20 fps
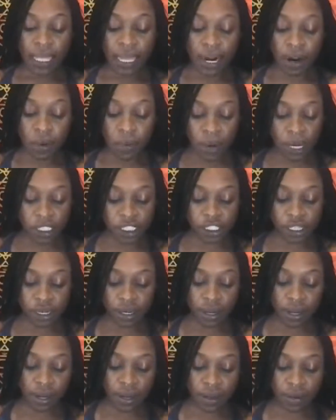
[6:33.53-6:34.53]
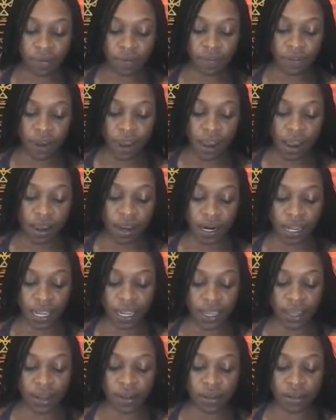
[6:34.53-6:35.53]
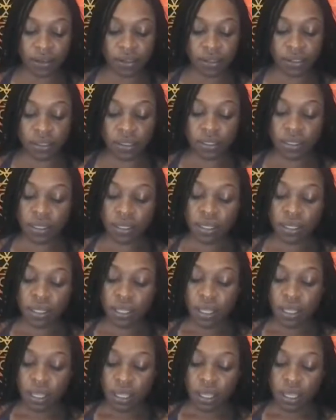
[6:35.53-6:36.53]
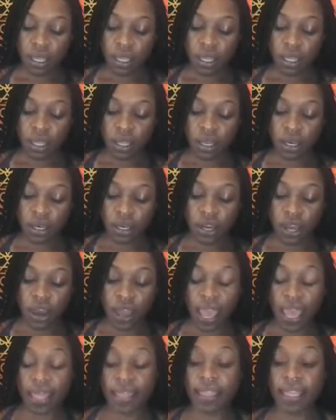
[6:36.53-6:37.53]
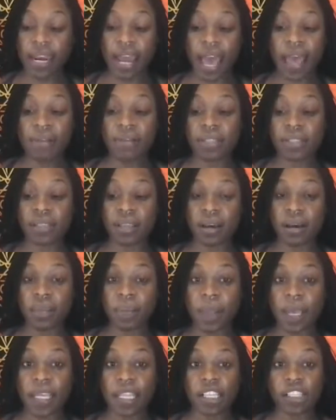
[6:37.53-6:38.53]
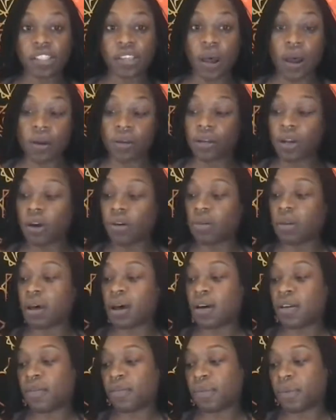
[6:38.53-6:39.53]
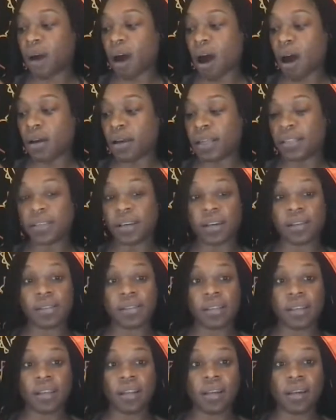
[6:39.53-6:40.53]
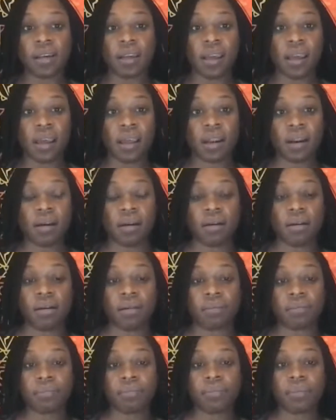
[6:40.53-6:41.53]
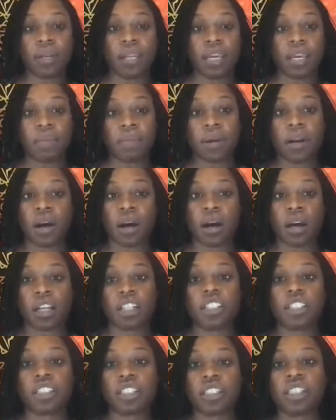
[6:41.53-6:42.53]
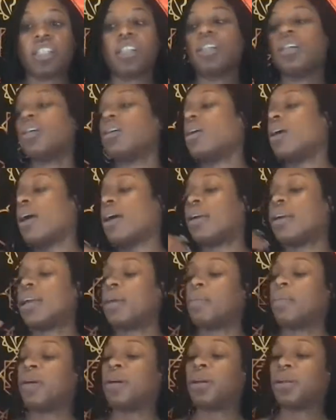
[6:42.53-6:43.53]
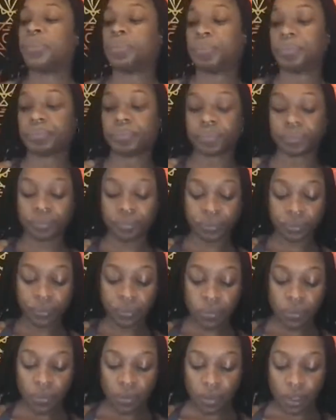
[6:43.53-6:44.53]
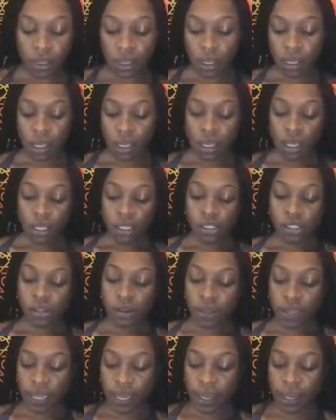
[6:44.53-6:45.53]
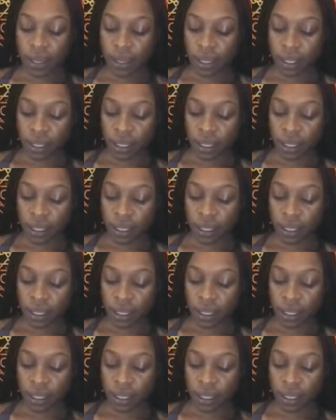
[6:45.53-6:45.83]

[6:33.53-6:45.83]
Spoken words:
don't want your love unhealed. No, and then I was playing the song "No Love," August Alsina and Nicki Minaj. That came on. So yeah,